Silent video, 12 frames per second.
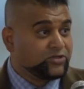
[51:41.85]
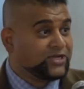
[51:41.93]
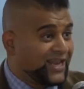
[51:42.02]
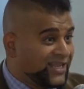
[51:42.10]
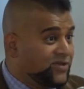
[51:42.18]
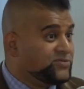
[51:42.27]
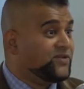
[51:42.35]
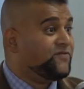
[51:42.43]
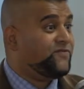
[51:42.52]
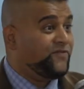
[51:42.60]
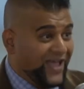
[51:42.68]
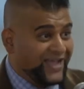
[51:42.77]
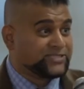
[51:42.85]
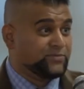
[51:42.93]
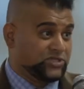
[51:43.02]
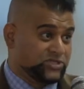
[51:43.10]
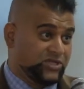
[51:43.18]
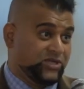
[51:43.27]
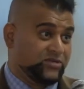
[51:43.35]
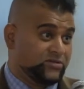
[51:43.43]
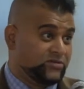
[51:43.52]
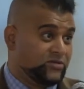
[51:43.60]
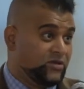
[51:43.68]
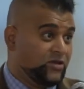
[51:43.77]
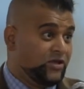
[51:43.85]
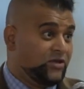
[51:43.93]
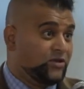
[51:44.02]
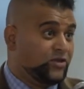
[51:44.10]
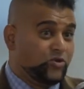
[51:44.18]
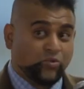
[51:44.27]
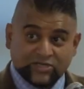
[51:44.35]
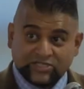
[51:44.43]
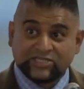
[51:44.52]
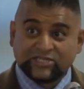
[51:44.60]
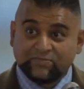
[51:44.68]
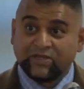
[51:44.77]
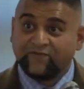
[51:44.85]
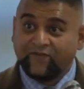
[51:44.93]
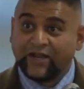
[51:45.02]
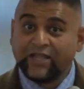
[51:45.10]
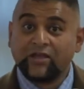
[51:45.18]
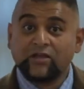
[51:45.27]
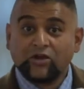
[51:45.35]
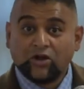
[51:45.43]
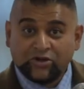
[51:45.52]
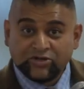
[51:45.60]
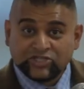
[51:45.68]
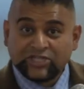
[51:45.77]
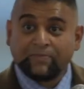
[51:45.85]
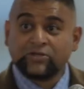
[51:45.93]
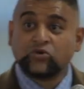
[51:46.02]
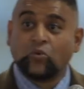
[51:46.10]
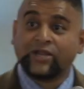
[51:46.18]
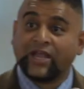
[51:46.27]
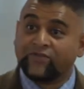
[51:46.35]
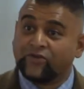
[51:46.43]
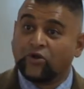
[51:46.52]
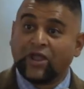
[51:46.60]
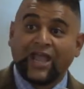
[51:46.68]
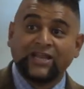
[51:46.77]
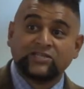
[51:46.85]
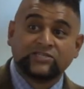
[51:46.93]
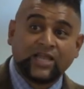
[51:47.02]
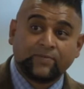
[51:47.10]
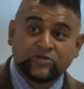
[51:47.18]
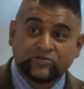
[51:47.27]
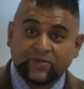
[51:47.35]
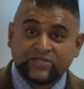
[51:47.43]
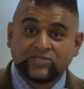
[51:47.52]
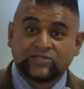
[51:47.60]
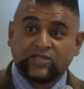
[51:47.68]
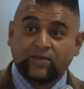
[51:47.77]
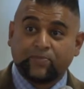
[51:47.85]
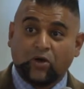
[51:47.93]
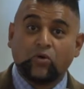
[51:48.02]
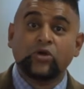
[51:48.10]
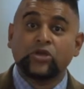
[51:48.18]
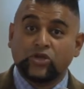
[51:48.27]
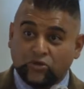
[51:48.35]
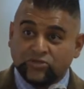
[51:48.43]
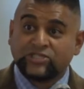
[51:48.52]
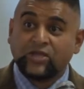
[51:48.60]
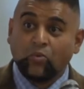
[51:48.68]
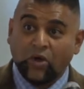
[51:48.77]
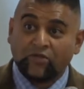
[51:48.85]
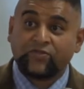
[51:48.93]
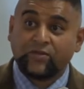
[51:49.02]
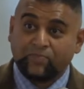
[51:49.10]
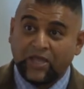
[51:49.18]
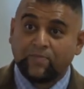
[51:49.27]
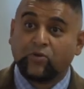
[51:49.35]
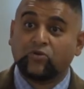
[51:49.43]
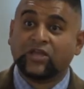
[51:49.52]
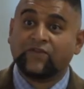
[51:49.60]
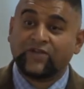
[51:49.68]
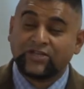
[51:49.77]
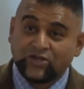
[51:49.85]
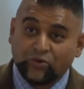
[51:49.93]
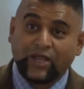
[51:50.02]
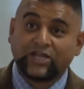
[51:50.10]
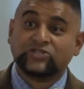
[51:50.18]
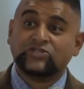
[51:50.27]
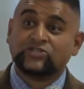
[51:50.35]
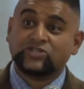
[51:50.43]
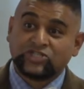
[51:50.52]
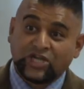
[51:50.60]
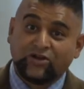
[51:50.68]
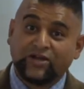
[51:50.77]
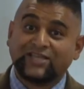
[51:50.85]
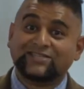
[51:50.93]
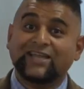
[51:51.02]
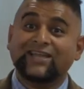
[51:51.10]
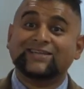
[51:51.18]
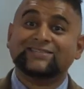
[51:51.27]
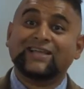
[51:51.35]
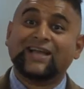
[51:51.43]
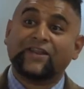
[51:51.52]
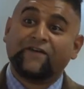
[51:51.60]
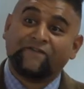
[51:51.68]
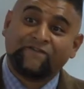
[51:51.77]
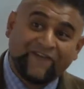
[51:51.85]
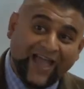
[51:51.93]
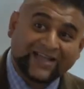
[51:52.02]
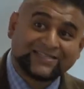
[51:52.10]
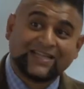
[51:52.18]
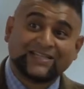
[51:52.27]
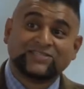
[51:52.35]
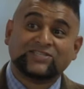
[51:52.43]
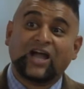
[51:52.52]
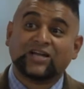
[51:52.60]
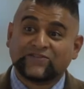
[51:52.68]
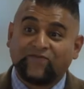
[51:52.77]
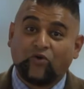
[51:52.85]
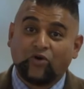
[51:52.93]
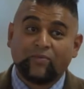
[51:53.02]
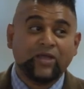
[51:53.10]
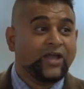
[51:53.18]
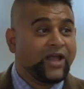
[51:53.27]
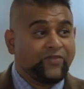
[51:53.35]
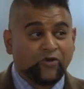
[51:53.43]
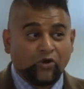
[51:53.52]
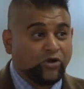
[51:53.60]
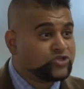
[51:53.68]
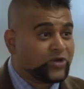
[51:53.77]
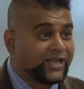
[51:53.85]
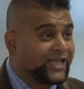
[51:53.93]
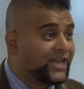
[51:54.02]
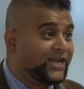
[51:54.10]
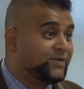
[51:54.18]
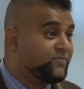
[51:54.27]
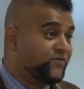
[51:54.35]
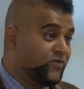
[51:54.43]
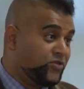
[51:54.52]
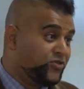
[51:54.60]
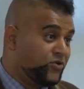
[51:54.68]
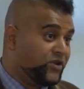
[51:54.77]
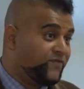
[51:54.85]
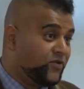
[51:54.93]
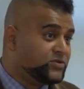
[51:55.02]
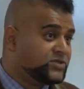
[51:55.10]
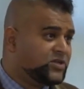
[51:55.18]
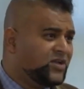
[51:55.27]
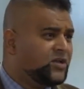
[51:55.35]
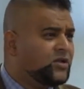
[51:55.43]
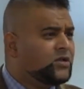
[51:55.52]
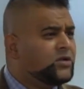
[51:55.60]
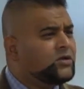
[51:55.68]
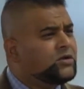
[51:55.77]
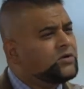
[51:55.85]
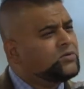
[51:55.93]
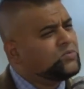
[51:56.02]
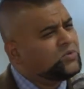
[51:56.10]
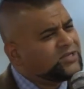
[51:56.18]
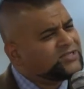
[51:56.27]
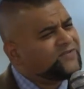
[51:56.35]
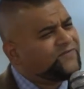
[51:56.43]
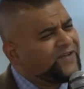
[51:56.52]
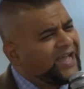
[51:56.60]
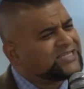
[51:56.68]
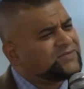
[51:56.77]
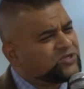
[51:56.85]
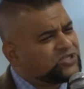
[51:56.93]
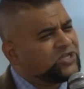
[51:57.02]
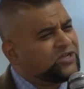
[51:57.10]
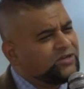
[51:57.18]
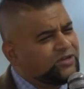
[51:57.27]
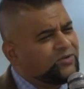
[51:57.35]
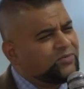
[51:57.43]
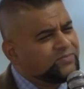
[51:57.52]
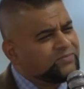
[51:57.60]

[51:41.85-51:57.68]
got to use a fax machine. You want to see something funny? On December 28th, go to any Staples Business Depot. You'll see wealthy people giving donations to charities because they got to fax that stocks form, and they're all trying to get it in before the 31st. What does a fax machine do?